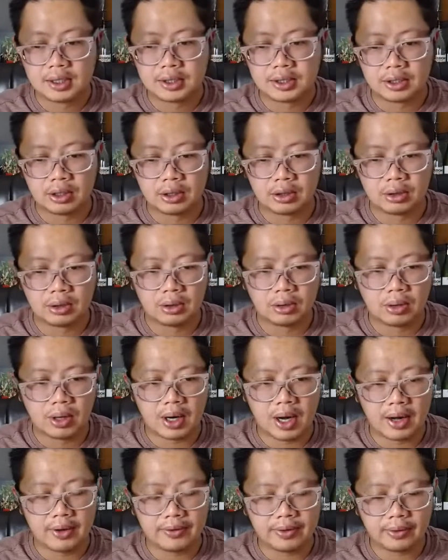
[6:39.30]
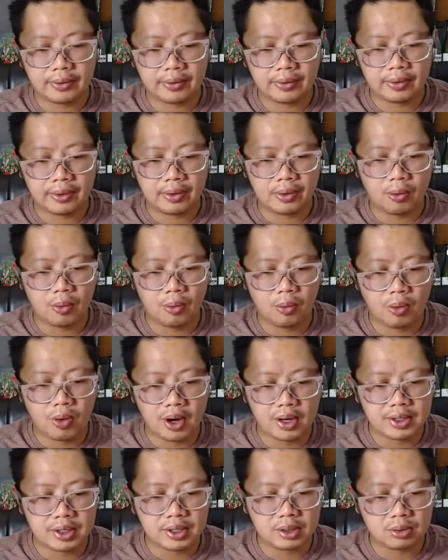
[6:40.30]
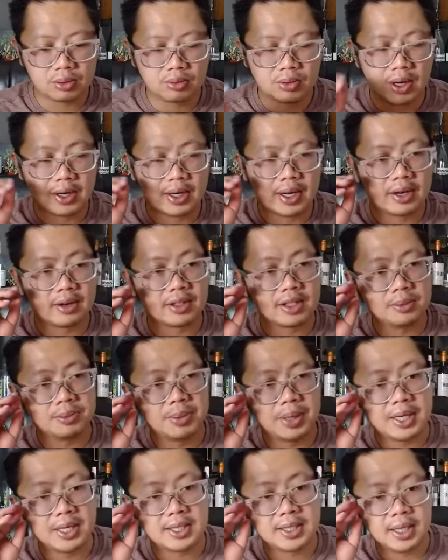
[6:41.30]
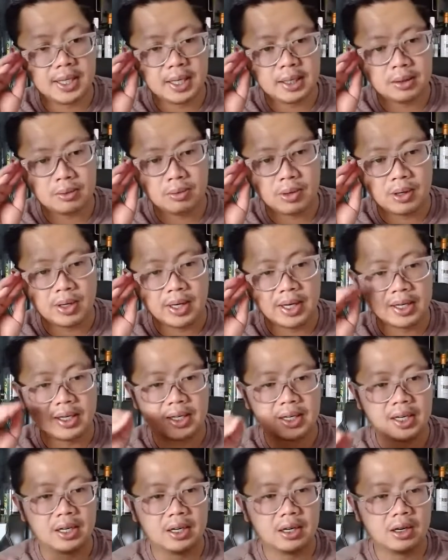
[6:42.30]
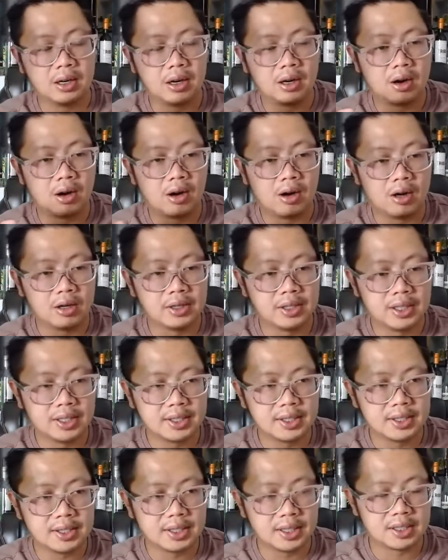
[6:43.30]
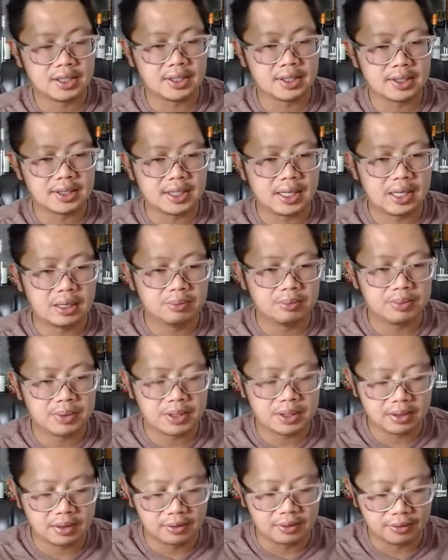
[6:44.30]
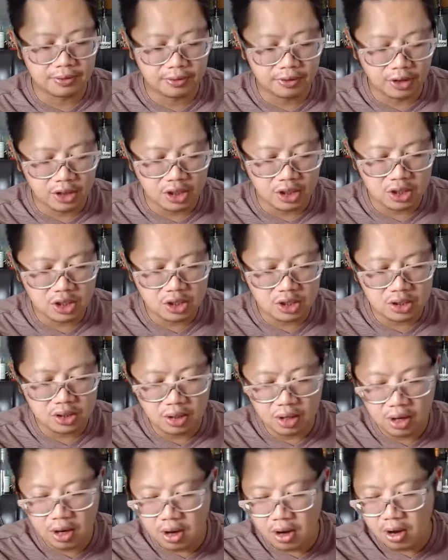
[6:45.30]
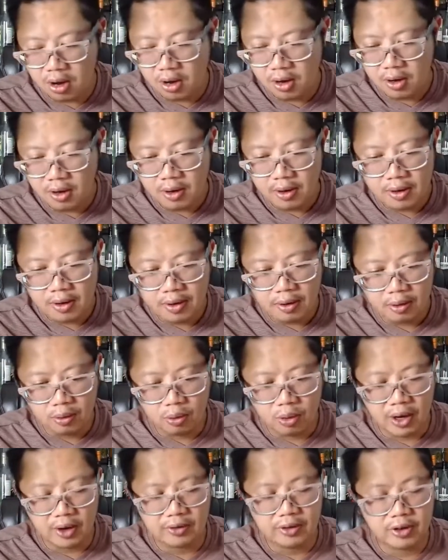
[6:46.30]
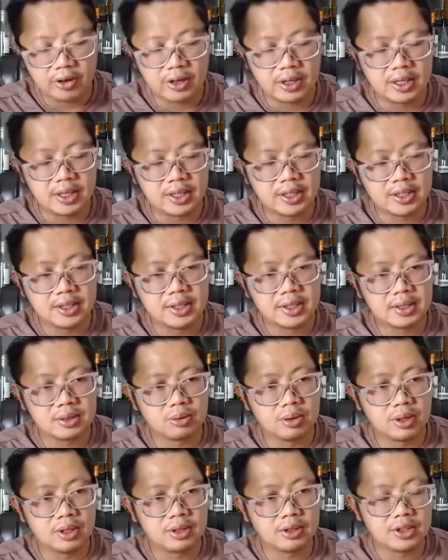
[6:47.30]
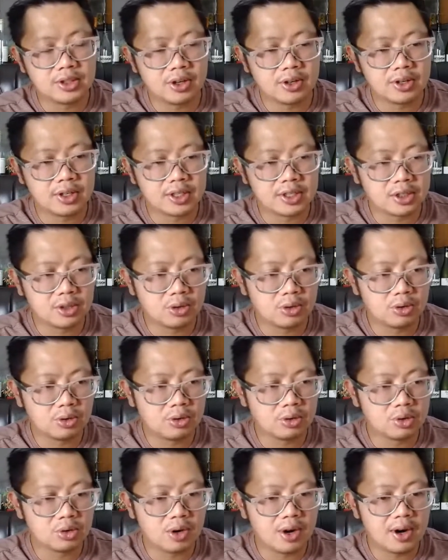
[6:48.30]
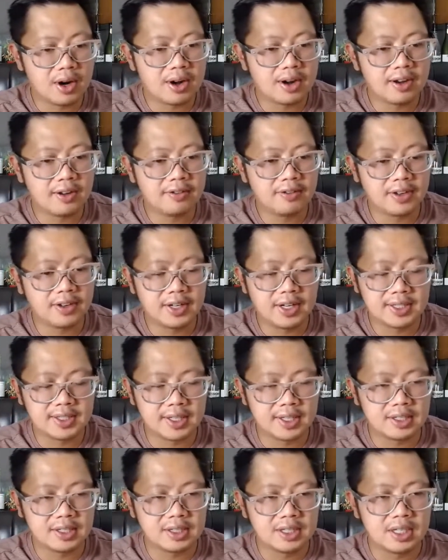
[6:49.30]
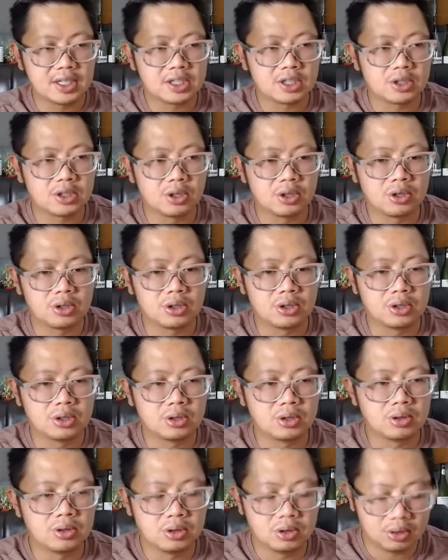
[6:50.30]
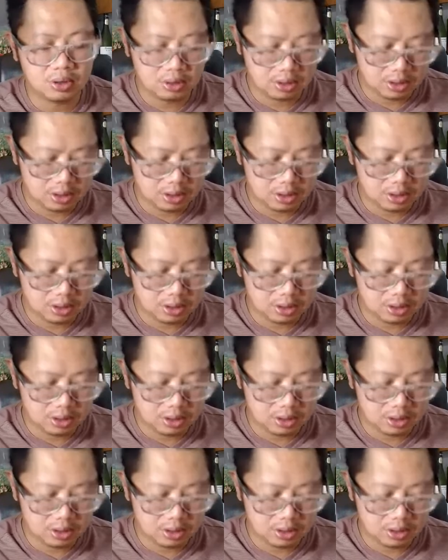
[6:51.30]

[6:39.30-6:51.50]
So I haven't once run out of space yet while editing on this. It just keeps the footage wherever it is, whether it's on external drive, an SSD external,